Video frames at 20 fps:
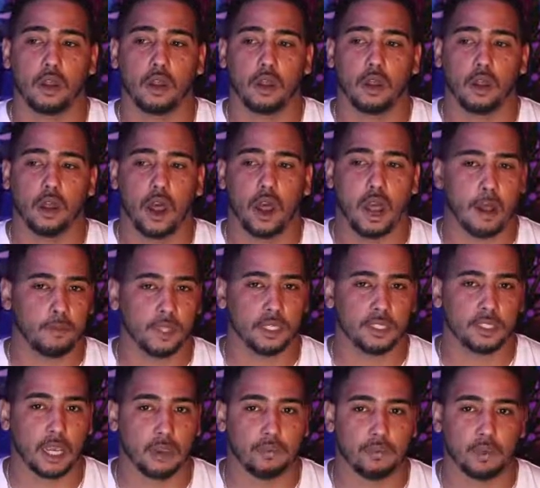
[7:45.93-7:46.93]
I'm the
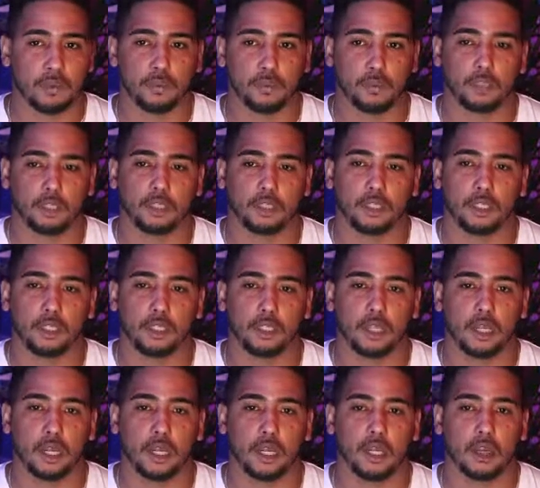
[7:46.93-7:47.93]
type of person
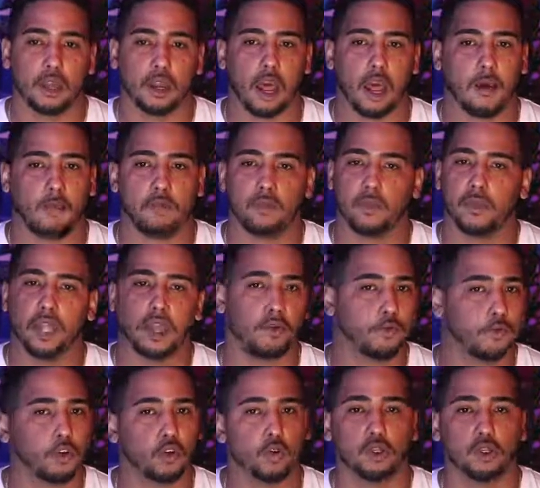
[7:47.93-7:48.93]
that I'm never
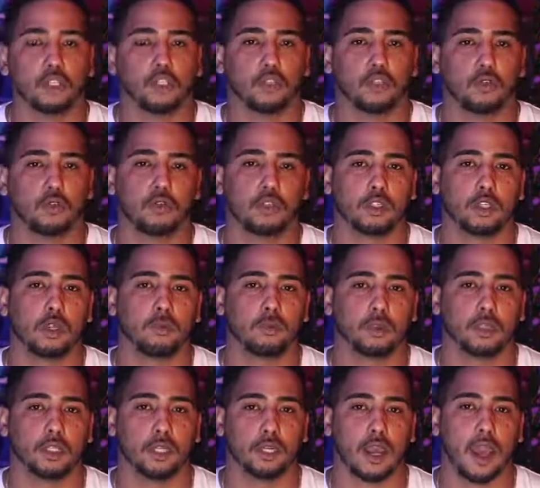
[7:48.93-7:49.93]
going to do
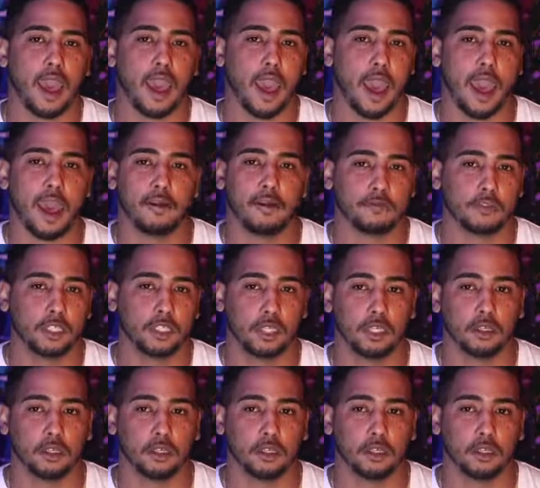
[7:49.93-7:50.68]
something half tailed.